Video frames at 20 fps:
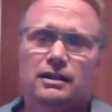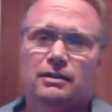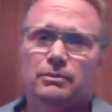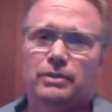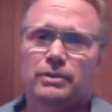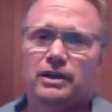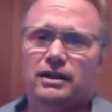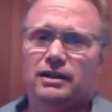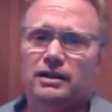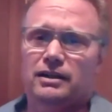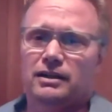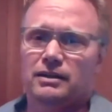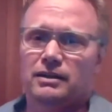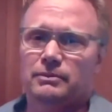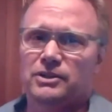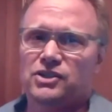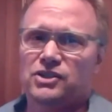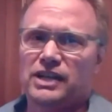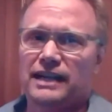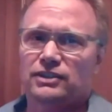But um,
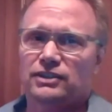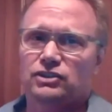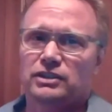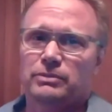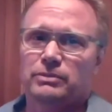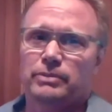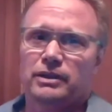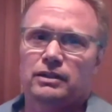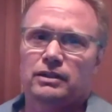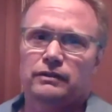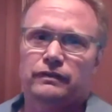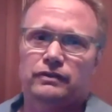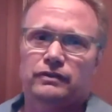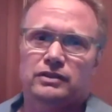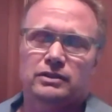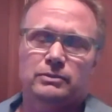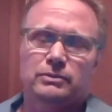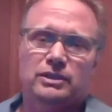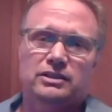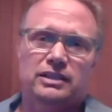it's actually better for
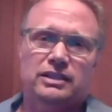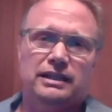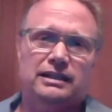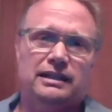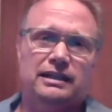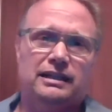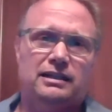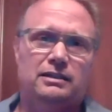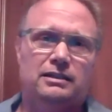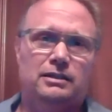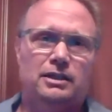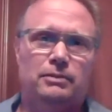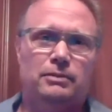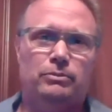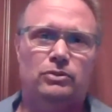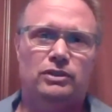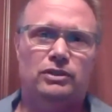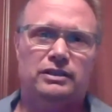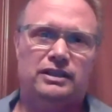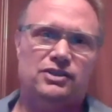them to take on a, a
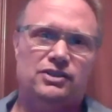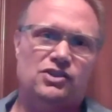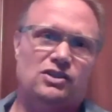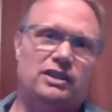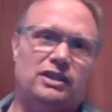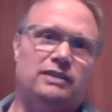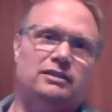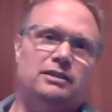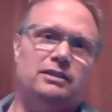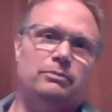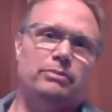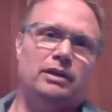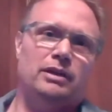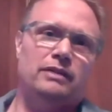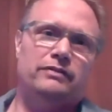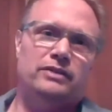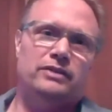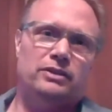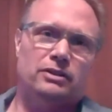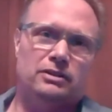book that's slightly
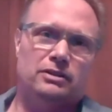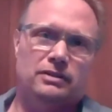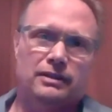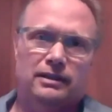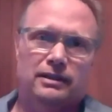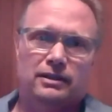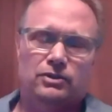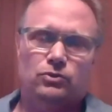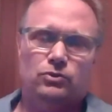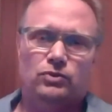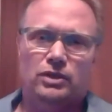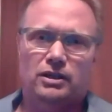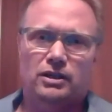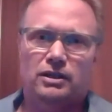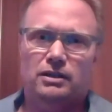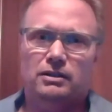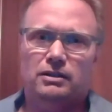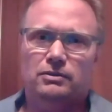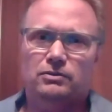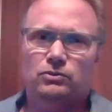above their
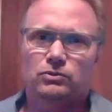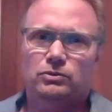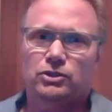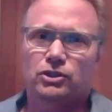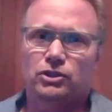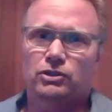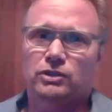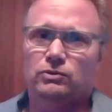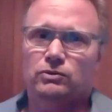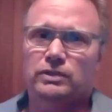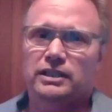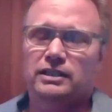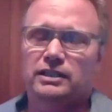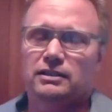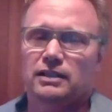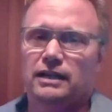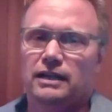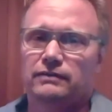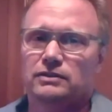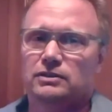uh, current reading
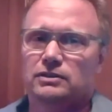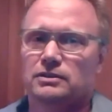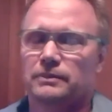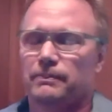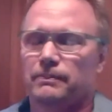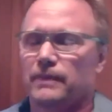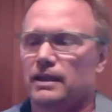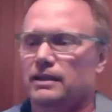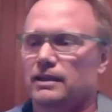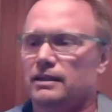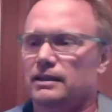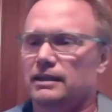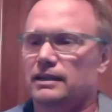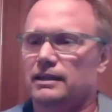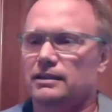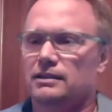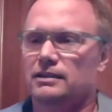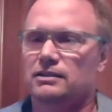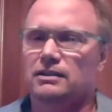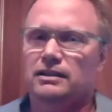level.
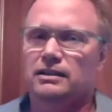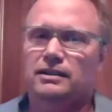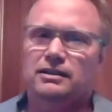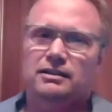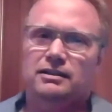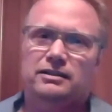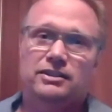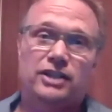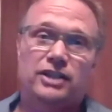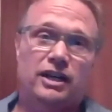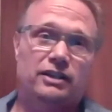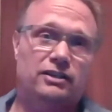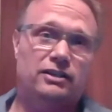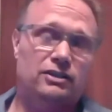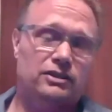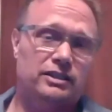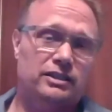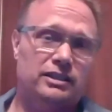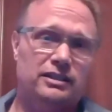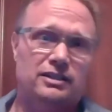And, and younger
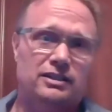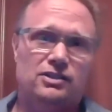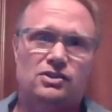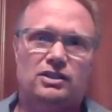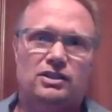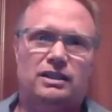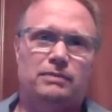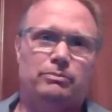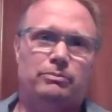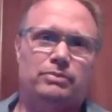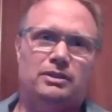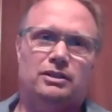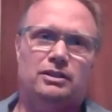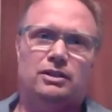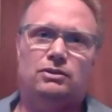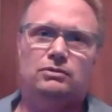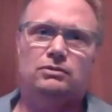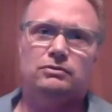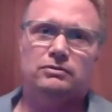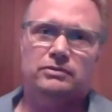kids, like
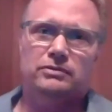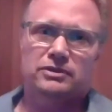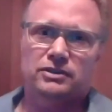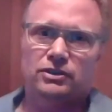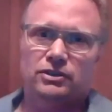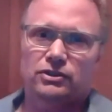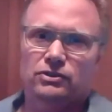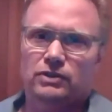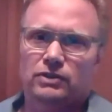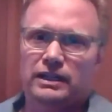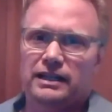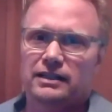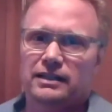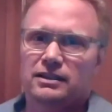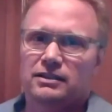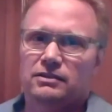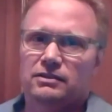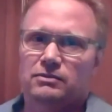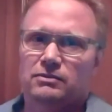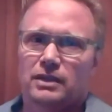below third grade,
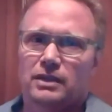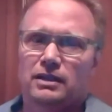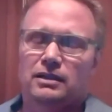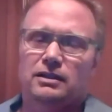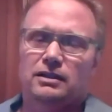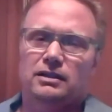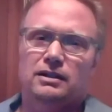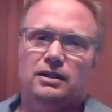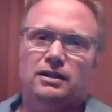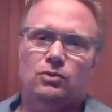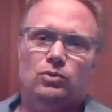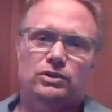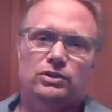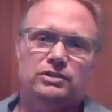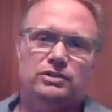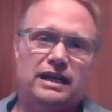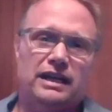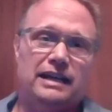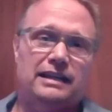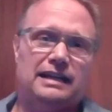and uh, will
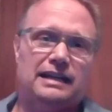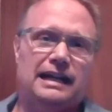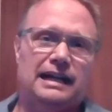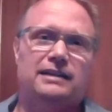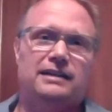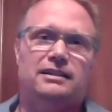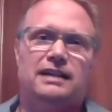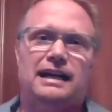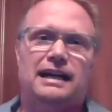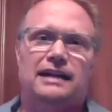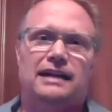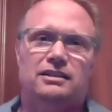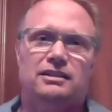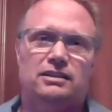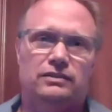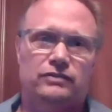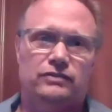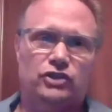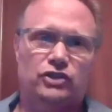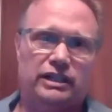take on
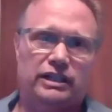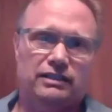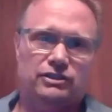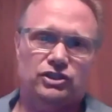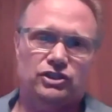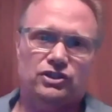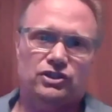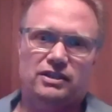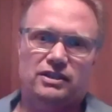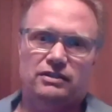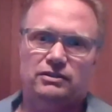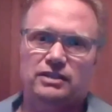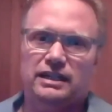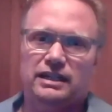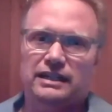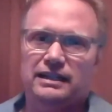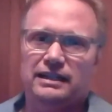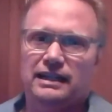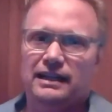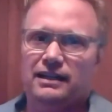cognitive challenges. They'll
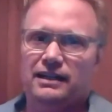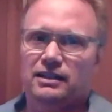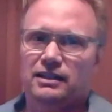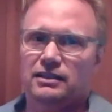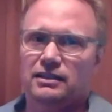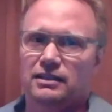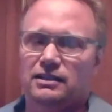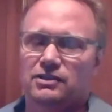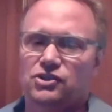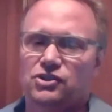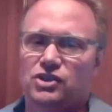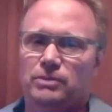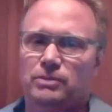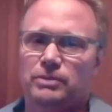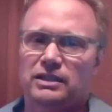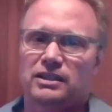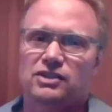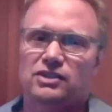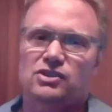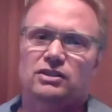take on uh,
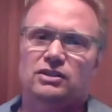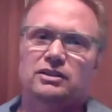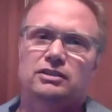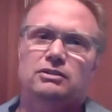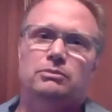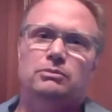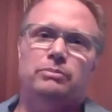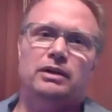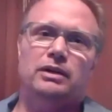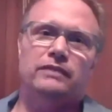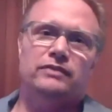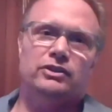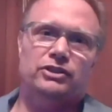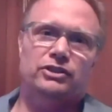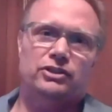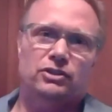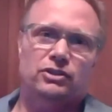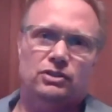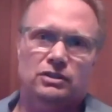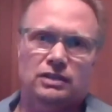something that's a little above their
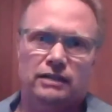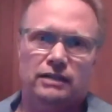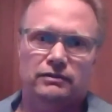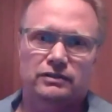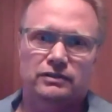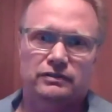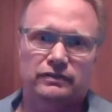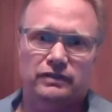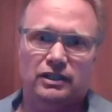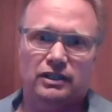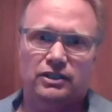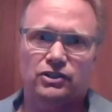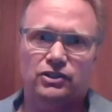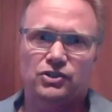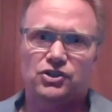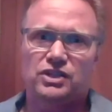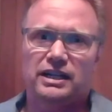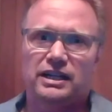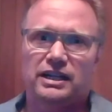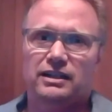current level of
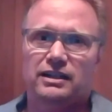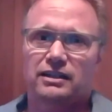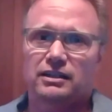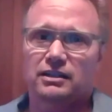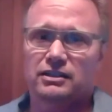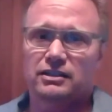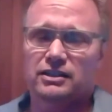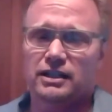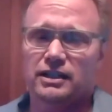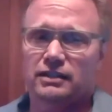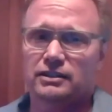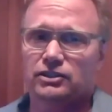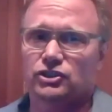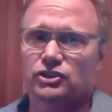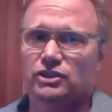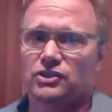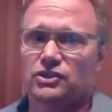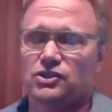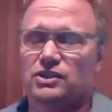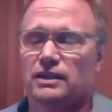understanding and
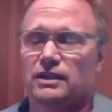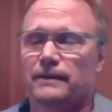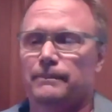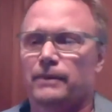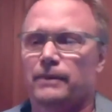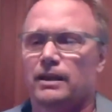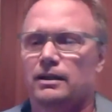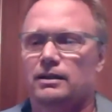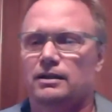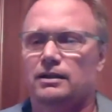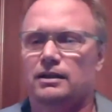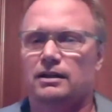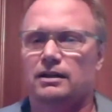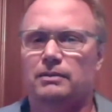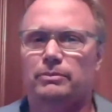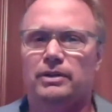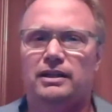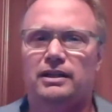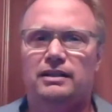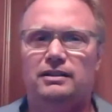intelligence. Uh,
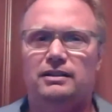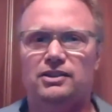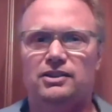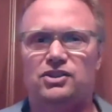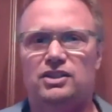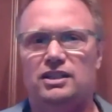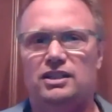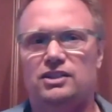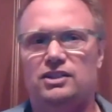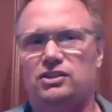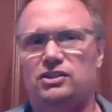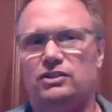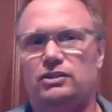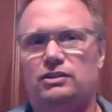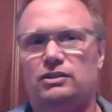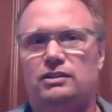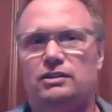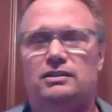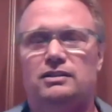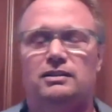but as kids
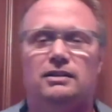learn,